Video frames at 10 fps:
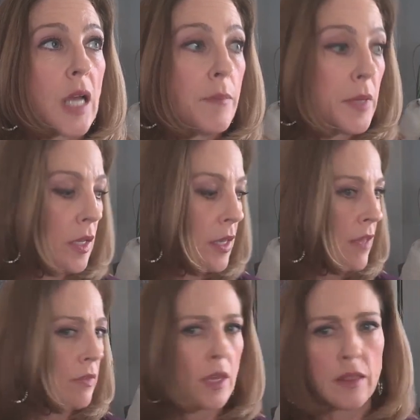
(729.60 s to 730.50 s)
mean,
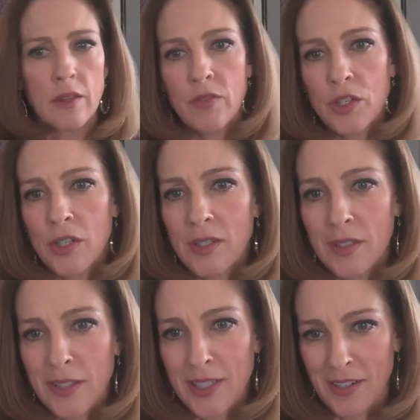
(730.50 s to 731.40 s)
and the vision is
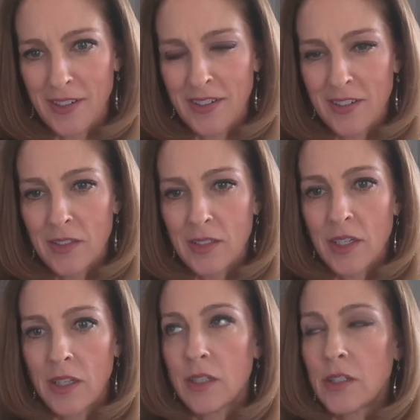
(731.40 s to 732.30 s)
clear
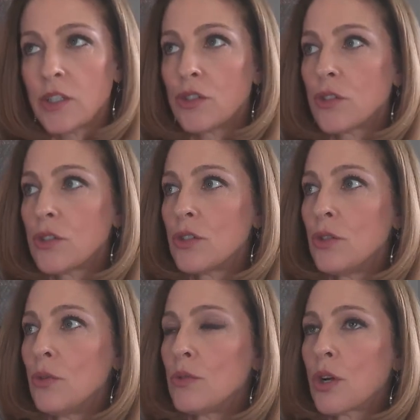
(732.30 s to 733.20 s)
to
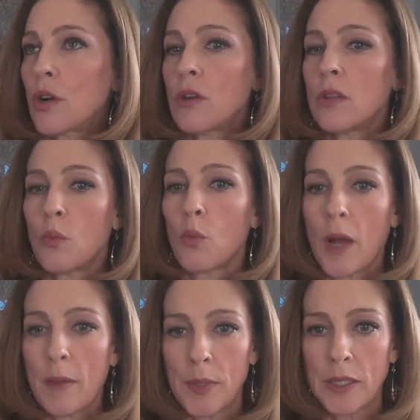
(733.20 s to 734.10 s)
turn the
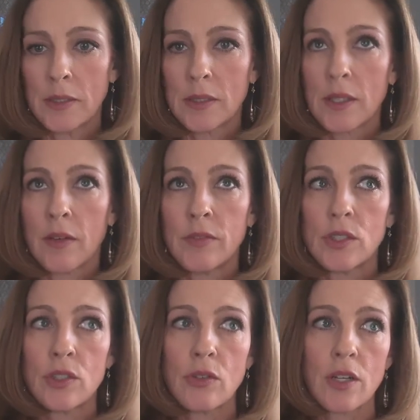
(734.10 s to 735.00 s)
weapons of
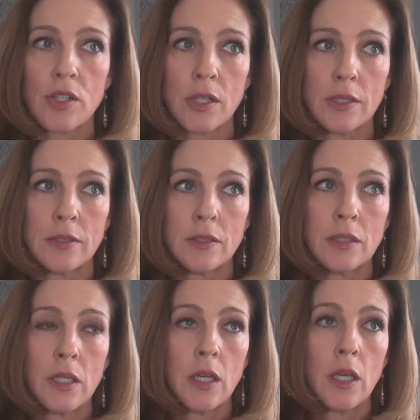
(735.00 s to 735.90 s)
destruction
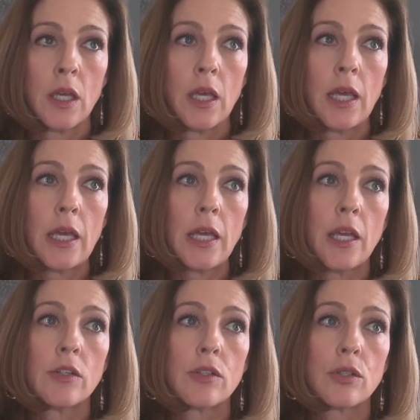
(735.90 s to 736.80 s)

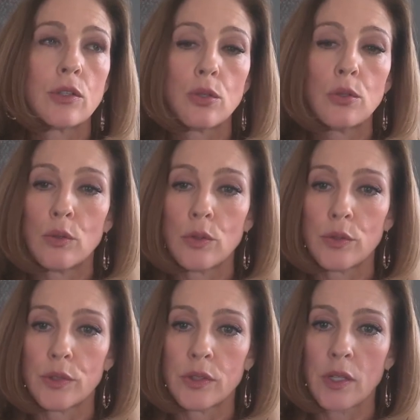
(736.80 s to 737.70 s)
into
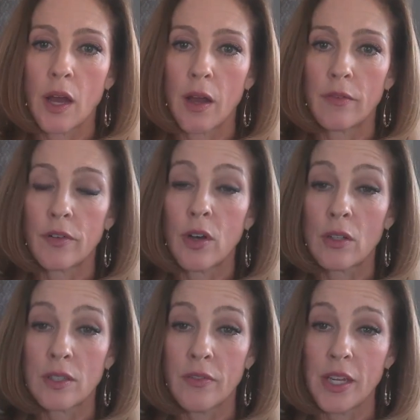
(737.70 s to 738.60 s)
tools of
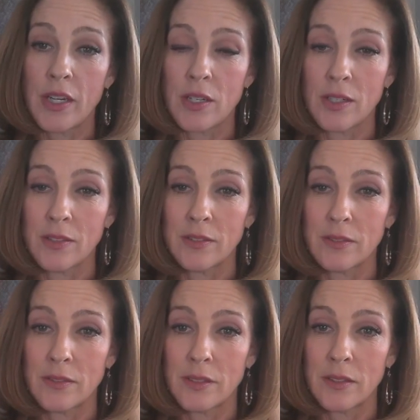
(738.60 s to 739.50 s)
cultivation.
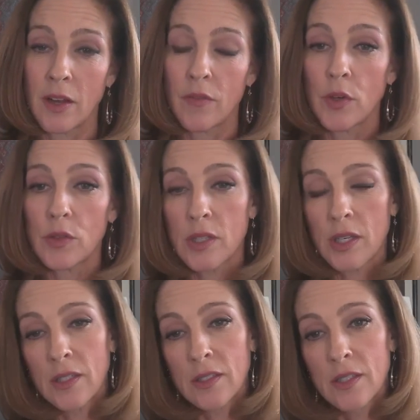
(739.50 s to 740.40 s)
Of those
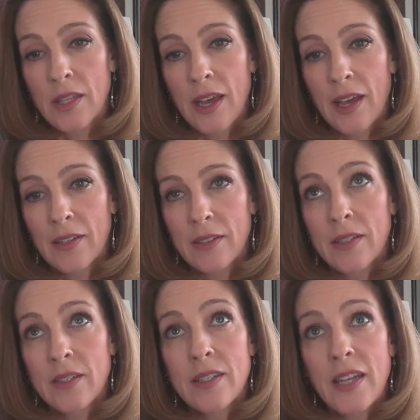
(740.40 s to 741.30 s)
things that
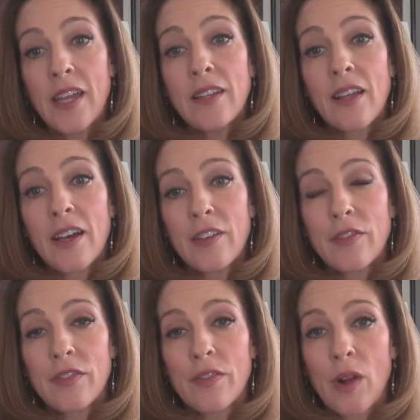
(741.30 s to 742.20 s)
sustain
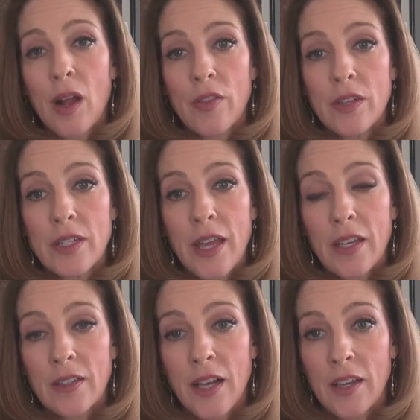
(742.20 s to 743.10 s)
life rather than
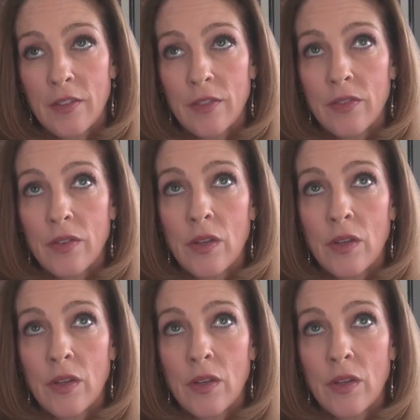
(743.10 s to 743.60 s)
take life.